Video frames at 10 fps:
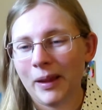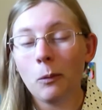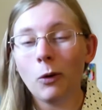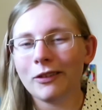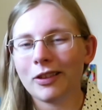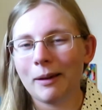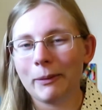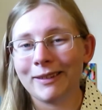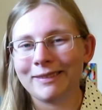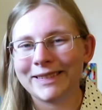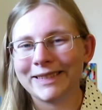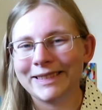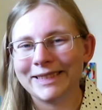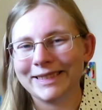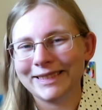War is coming.
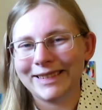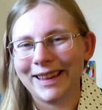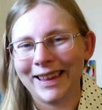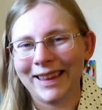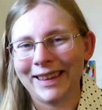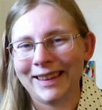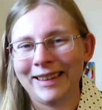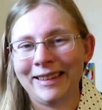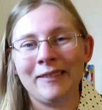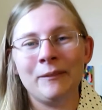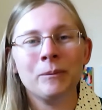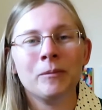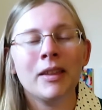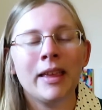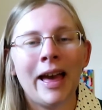Yay.
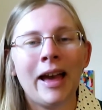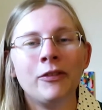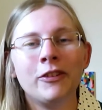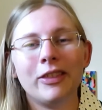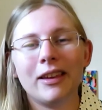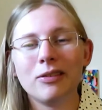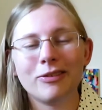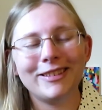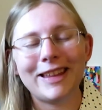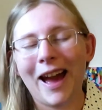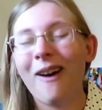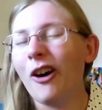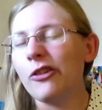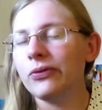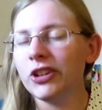After this, now
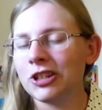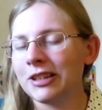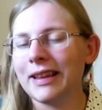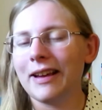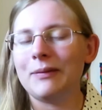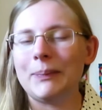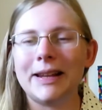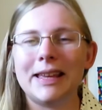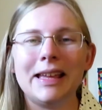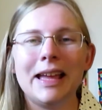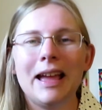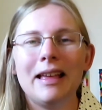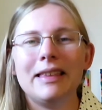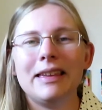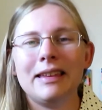officially out of money,
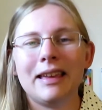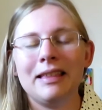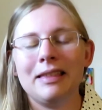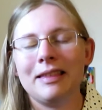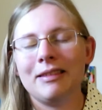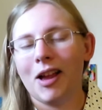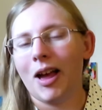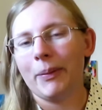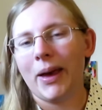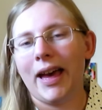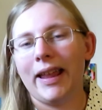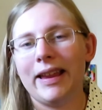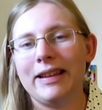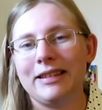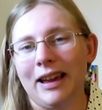the kids stop at
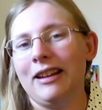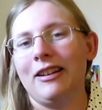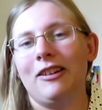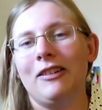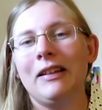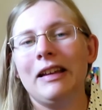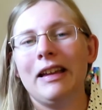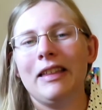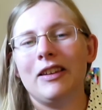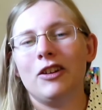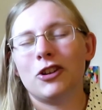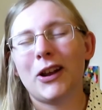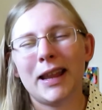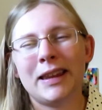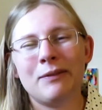a diner. They're
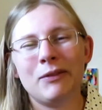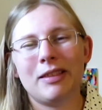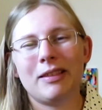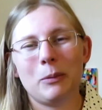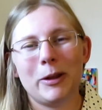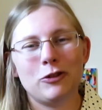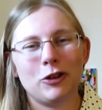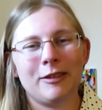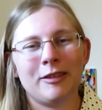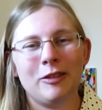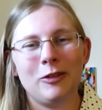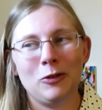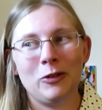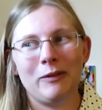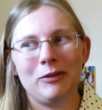trying to convince the waitress
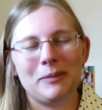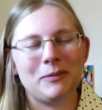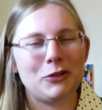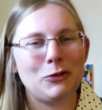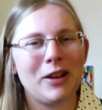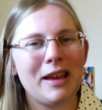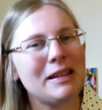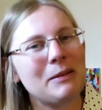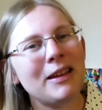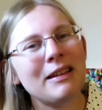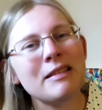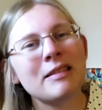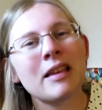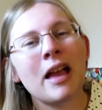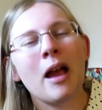to give them food
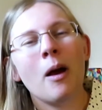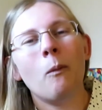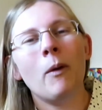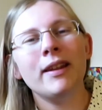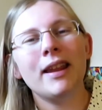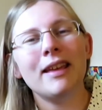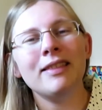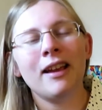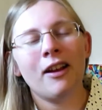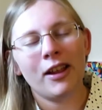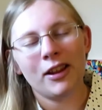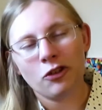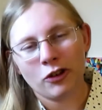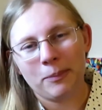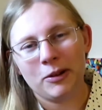anyways, when they are
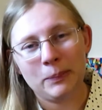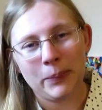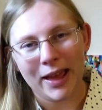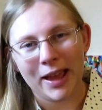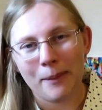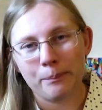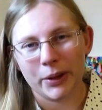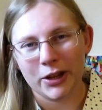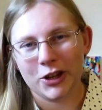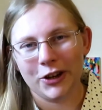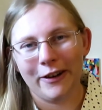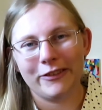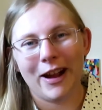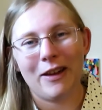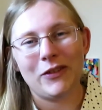interrupted by a biker
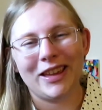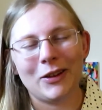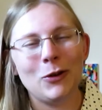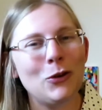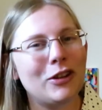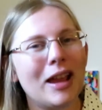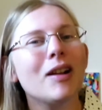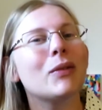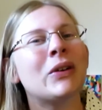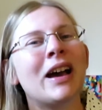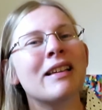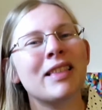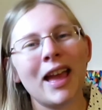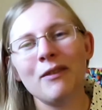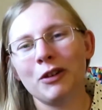arriving who
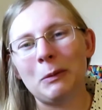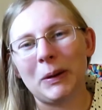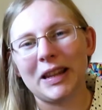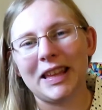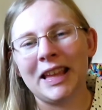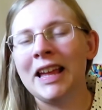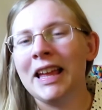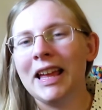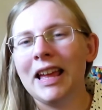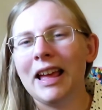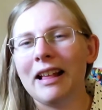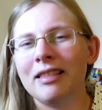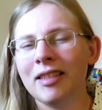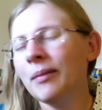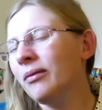terrifies everybody
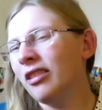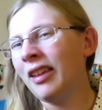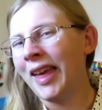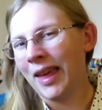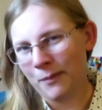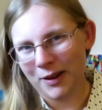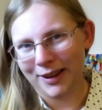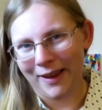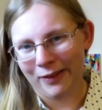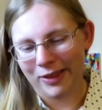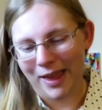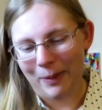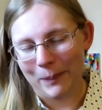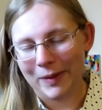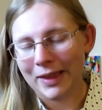and seems to hypnotize
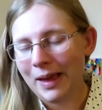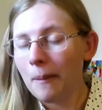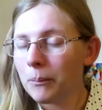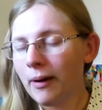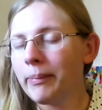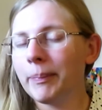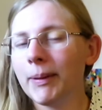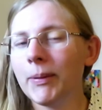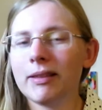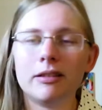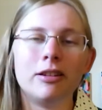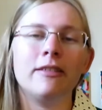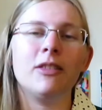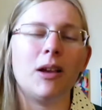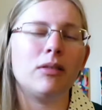them. Probably because it
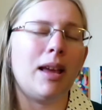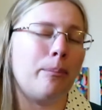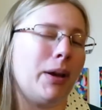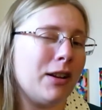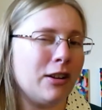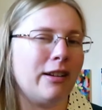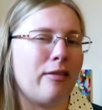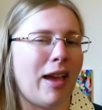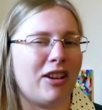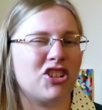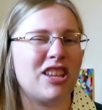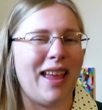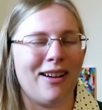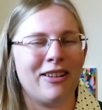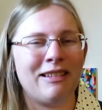turns out that biker is
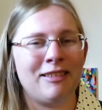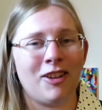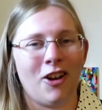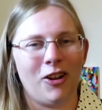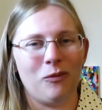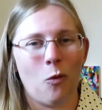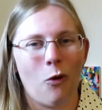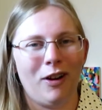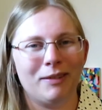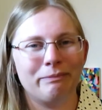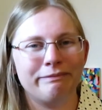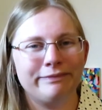actually Ares, god of war.